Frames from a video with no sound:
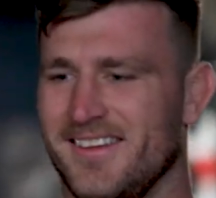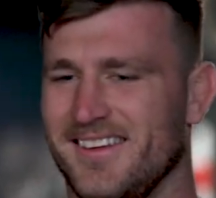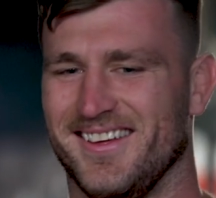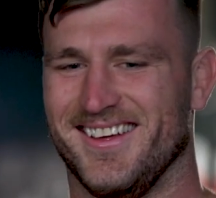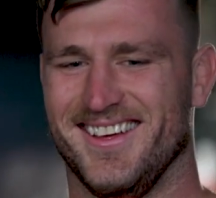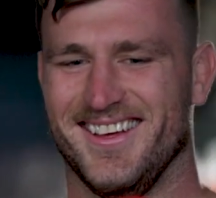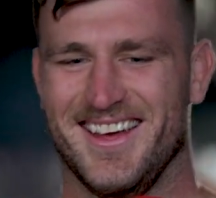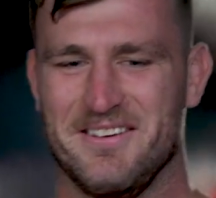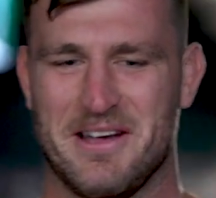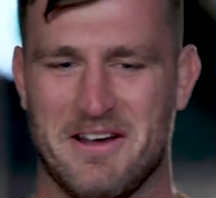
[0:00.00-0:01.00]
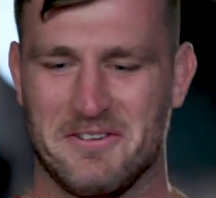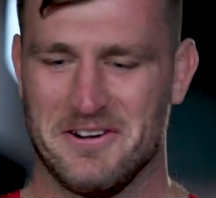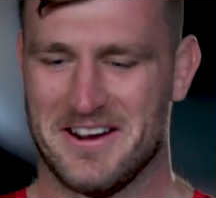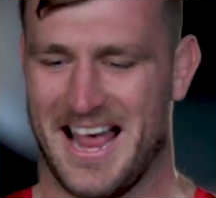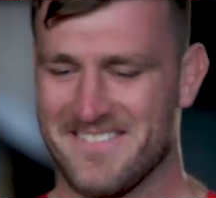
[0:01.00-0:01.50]
Yeah, mate, a bit
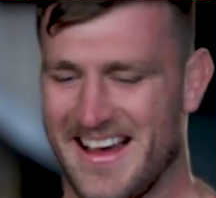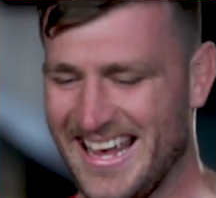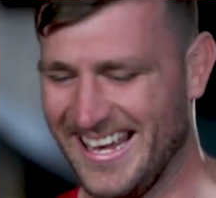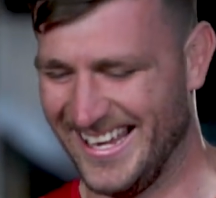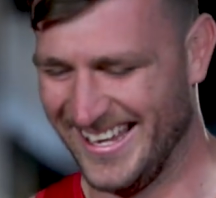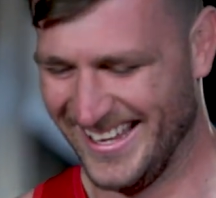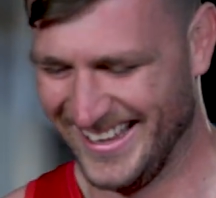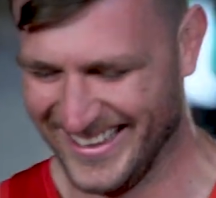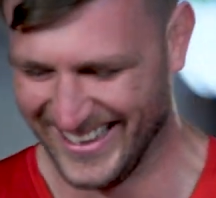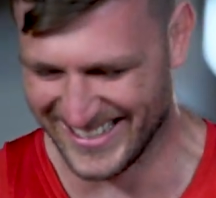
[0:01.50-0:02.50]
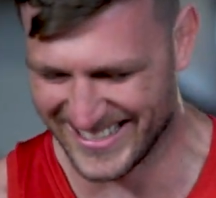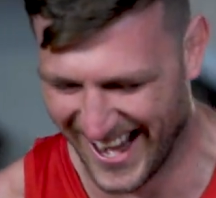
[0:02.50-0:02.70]
a real game, mate. Eh? Let's